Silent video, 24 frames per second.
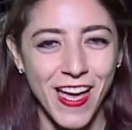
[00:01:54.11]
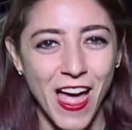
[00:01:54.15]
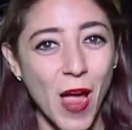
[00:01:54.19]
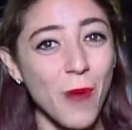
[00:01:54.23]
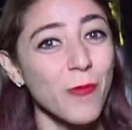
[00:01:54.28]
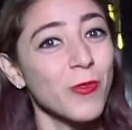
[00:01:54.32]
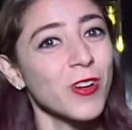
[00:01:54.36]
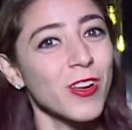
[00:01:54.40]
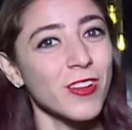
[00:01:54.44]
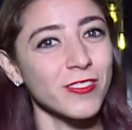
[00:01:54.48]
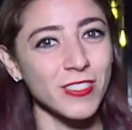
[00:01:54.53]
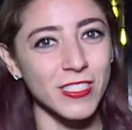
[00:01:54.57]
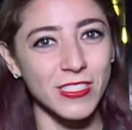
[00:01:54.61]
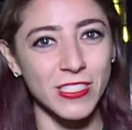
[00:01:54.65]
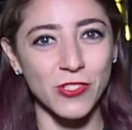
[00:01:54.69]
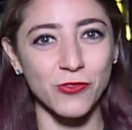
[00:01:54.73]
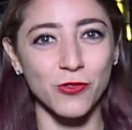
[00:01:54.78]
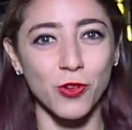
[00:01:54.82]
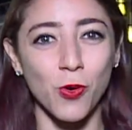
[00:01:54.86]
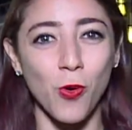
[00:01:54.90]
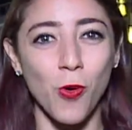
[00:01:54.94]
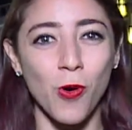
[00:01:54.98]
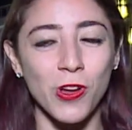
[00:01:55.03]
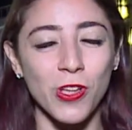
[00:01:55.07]
I'm Renata Di
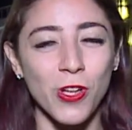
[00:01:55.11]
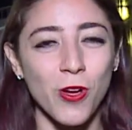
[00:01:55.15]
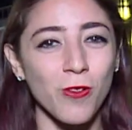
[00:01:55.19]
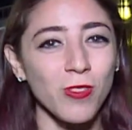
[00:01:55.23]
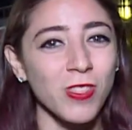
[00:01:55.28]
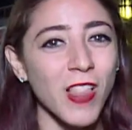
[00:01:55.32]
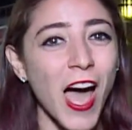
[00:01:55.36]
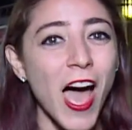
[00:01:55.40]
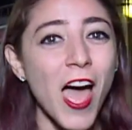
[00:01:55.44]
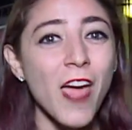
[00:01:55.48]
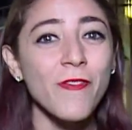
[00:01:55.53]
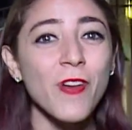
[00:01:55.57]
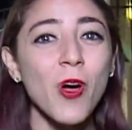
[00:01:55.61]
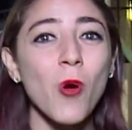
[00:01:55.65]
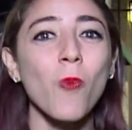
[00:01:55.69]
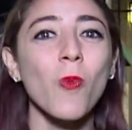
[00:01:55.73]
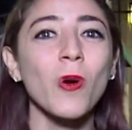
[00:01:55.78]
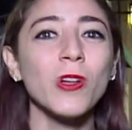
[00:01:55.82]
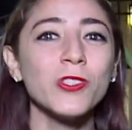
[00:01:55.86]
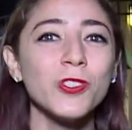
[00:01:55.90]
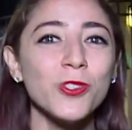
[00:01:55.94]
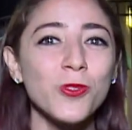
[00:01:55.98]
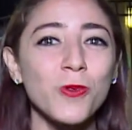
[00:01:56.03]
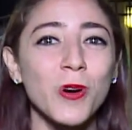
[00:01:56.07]
Gregorio live at
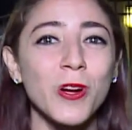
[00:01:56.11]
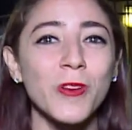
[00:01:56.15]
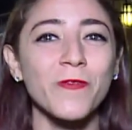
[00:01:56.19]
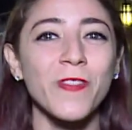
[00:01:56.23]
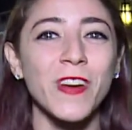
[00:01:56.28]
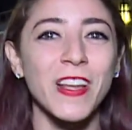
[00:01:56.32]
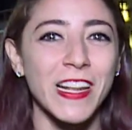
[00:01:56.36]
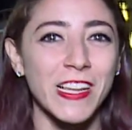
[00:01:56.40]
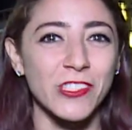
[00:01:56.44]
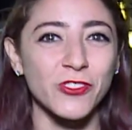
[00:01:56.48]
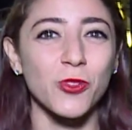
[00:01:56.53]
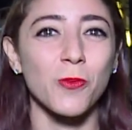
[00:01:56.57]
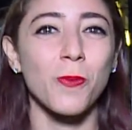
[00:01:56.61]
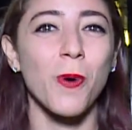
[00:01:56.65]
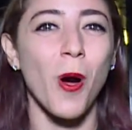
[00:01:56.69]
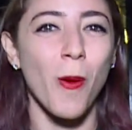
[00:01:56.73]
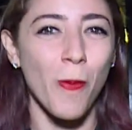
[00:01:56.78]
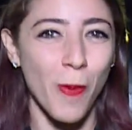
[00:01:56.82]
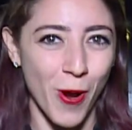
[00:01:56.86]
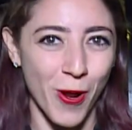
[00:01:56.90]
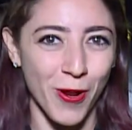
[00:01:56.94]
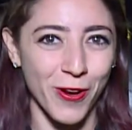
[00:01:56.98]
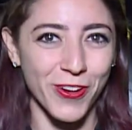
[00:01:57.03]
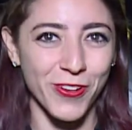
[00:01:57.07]
121 Financial
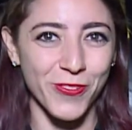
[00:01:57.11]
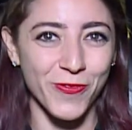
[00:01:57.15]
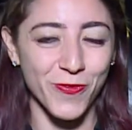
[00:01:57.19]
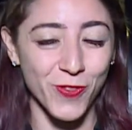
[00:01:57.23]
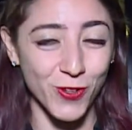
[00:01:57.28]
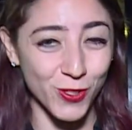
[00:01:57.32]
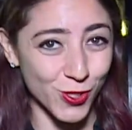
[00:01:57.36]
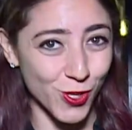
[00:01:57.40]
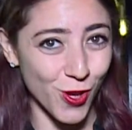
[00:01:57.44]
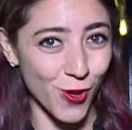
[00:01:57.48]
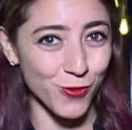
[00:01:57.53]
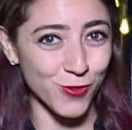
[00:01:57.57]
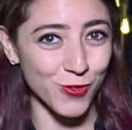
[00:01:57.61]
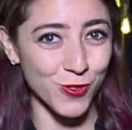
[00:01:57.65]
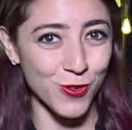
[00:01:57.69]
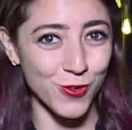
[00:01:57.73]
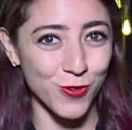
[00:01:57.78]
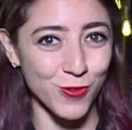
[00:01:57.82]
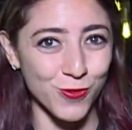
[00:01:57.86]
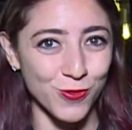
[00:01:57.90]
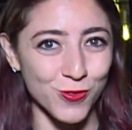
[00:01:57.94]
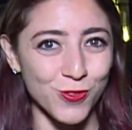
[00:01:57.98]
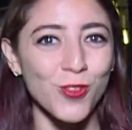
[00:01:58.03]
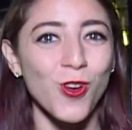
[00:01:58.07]
Ballpark. First Coast
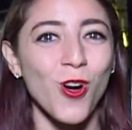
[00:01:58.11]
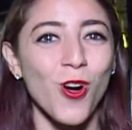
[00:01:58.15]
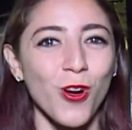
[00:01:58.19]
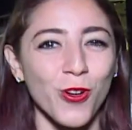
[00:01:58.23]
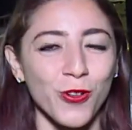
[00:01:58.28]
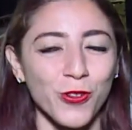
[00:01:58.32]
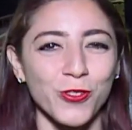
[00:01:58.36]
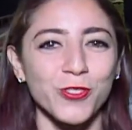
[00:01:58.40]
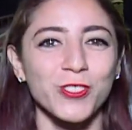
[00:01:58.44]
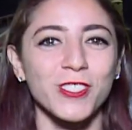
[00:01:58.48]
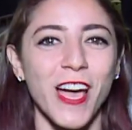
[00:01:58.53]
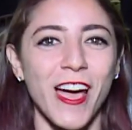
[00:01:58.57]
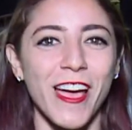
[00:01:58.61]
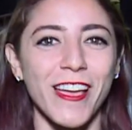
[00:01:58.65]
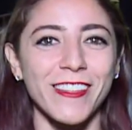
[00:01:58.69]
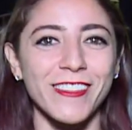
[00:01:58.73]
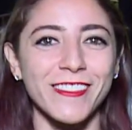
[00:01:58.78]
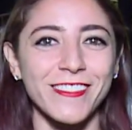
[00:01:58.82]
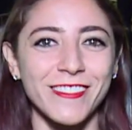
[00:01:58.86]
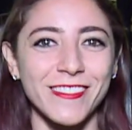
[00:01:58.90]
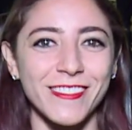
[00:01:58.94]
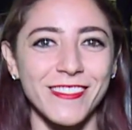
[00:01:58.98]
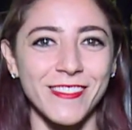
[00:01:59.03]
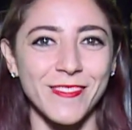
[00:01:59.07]
News on your
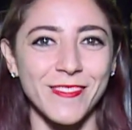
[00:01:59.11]
side.